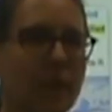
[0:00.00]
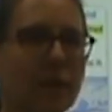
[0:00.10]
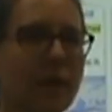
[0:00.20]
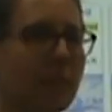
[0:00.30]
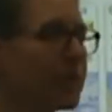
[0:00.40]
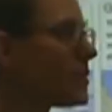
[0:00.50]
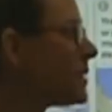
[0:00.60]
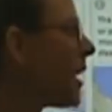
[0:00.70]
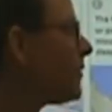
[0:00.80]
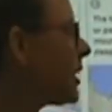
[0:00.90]
Number
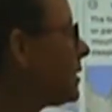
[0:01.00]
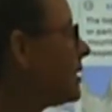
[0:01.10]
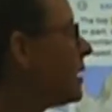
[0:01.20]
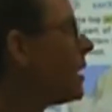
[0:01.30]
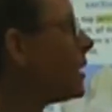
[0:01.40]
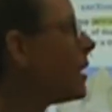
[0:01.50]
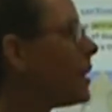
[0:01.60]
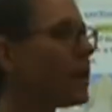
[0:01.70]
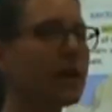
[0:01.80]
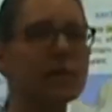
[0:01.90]
7,
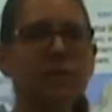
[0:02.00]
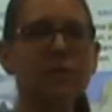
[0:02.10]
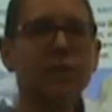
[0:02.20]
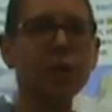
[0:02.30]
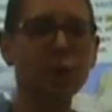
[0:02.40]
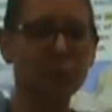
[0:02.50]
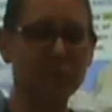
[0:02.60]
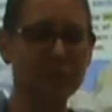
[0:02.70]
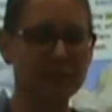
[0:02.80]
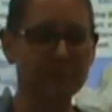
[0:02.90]

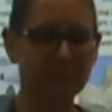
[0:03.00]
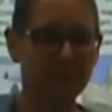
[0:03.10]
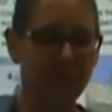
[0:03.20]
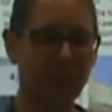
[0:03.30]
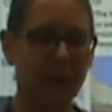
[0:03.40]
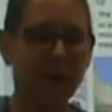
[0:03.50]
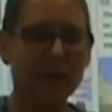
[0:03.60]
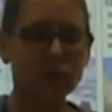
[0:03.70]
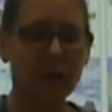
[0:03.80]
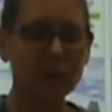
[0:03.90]
slopes.
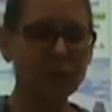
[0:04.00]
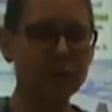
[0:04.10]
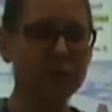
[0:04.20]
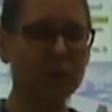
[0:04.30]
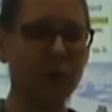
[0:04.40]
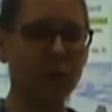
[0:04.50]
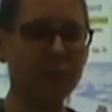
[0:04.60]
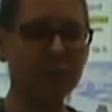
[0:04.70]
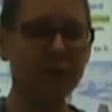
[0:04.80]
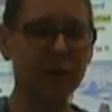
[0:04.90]
Gentle
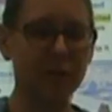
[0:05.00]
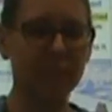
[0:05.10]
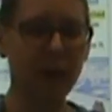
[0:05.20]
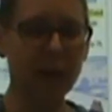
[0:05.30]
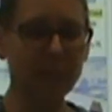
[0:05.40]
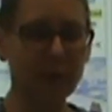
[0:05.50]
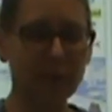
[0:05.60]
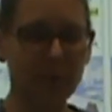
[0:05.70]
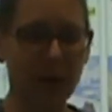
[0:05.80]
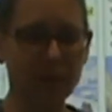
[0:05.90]
slopes near the bottom of
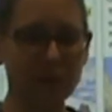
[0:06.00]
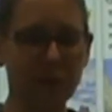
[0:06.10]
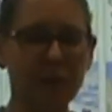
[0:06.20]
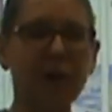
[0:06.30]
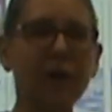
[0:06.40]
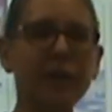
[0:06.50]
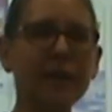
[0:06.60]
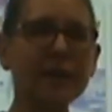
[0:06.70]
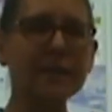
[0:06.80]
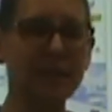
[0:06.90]
the mountain are
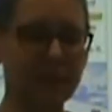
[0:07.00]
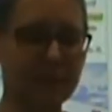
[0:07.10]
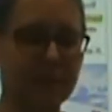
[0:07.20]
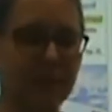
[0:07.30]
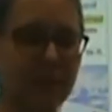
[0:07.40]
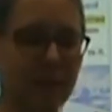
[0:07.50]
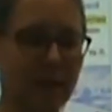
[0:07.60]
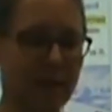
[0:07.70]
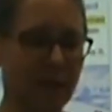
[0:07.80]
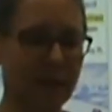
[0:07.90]
easiest to
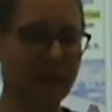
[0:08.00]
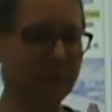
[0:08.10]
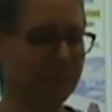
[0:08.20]
climb.